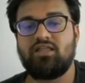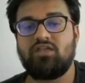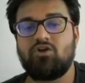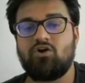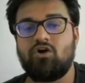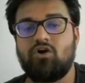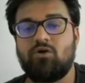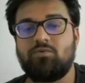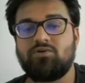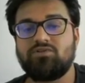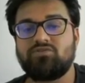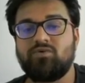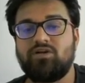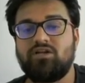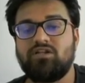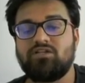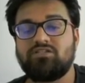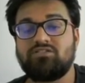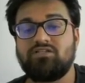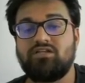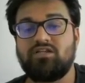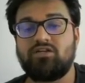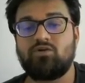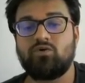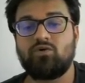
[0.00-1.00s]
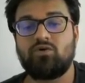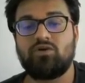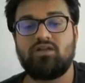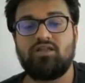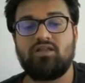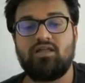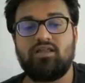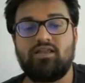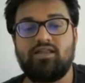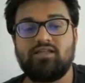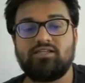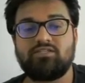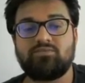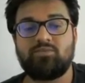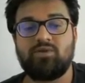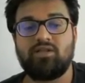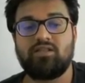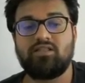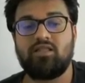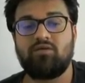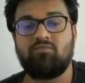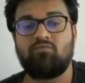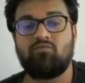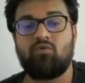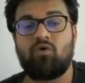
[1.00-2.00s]
E-commerce vendors need to clearly
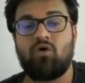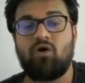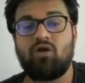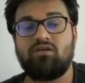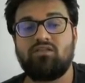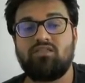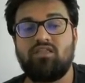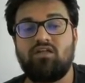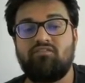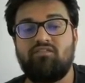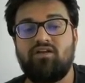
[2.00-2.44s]
explain them what the